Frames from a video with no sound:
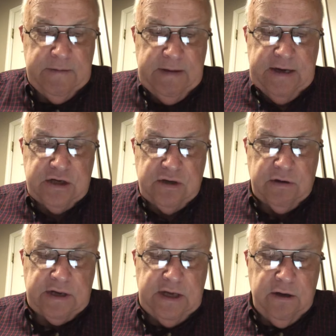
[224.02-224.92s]
And it's
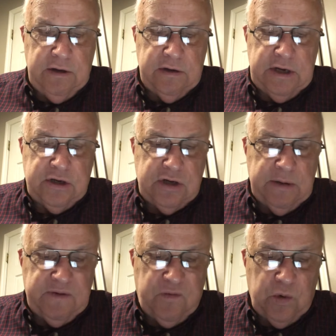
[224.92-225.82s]
going to kill you and eat
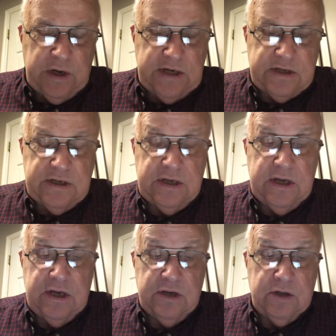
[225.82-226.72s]
you up before it gets
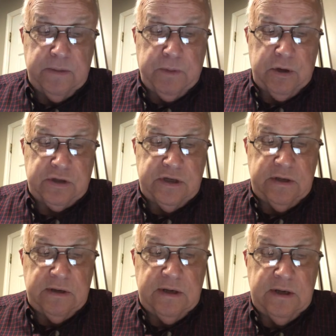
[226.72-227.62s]
to the
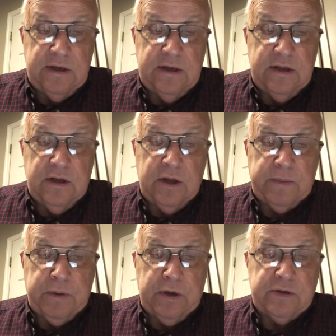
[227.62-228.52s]
other
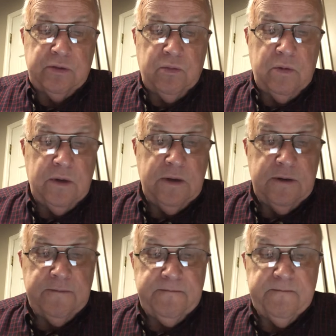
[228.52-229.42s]
person.
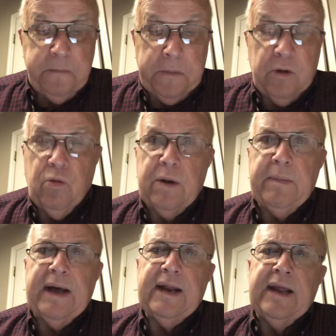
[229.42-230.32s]
What
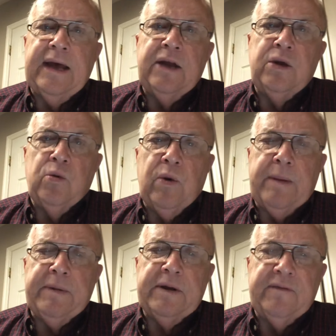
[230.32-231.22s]
about laying your
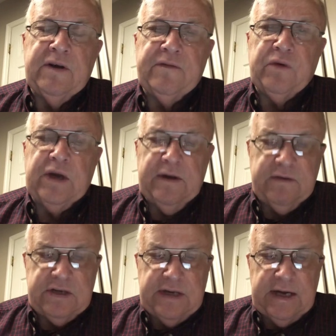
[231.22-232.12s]
weapon of
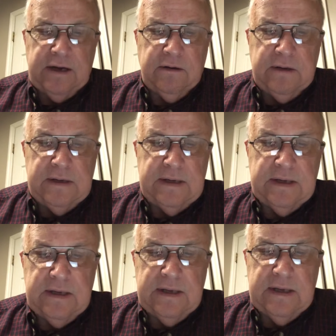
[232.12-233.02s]
unforgiveness down
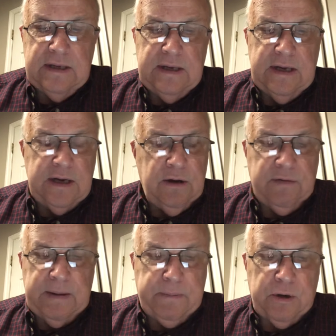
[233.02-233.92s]
and go to
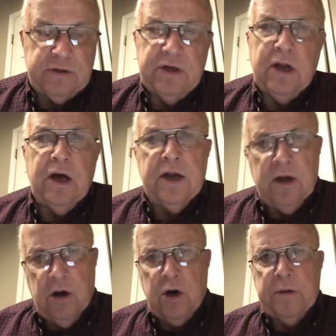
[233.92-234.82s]
that person
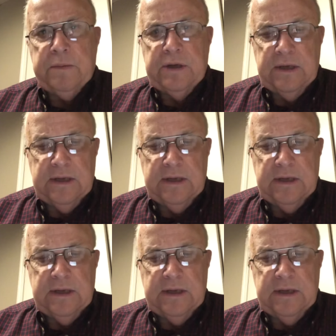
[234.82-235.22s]
unarmed?